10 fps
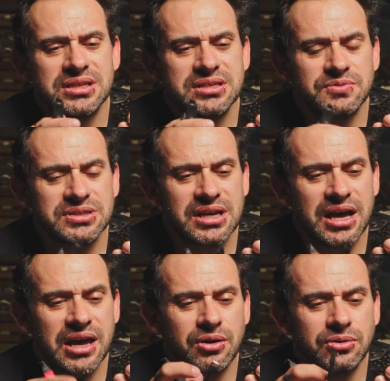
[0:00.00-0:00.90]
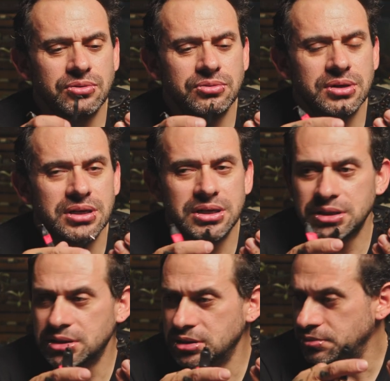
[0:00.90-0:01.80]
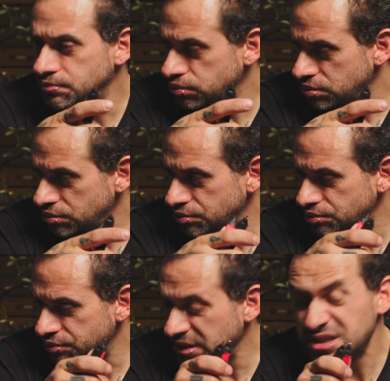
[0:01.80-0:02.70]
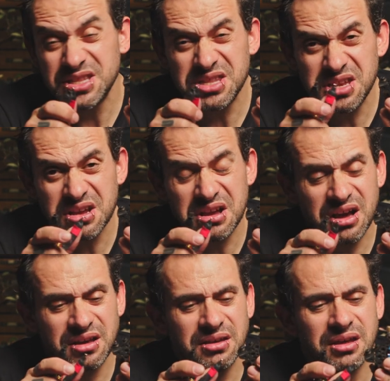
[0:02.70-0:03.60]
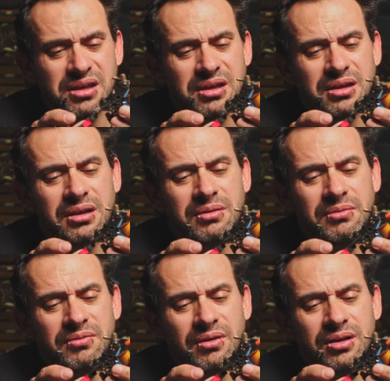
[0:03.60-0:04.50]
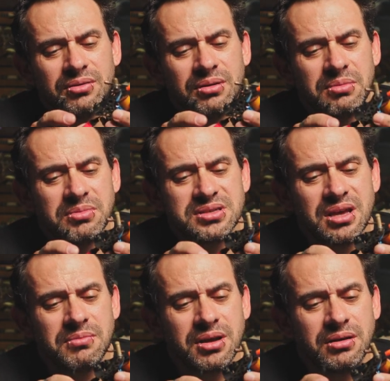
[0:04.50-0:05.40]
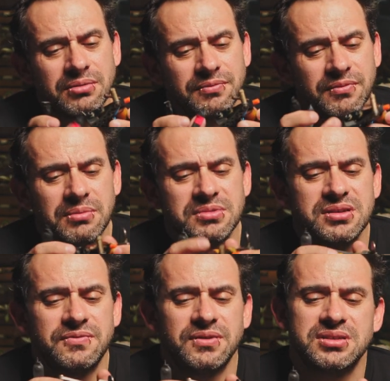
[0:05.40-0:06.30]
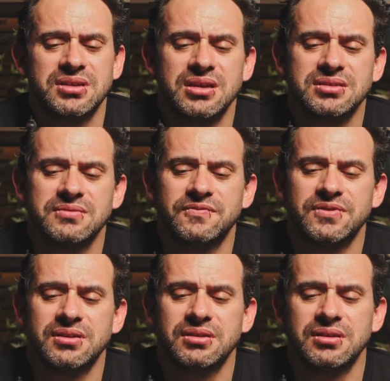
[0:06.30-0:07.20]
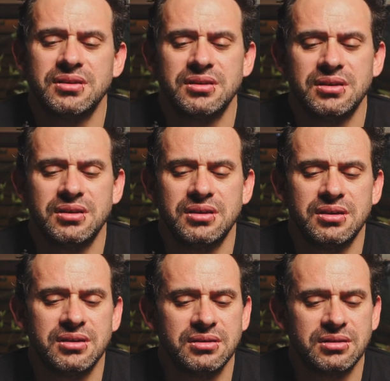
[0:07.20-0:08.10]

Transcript: This was a guy called Argentinian guy. I don't remember his name now. Let me see if he says something here.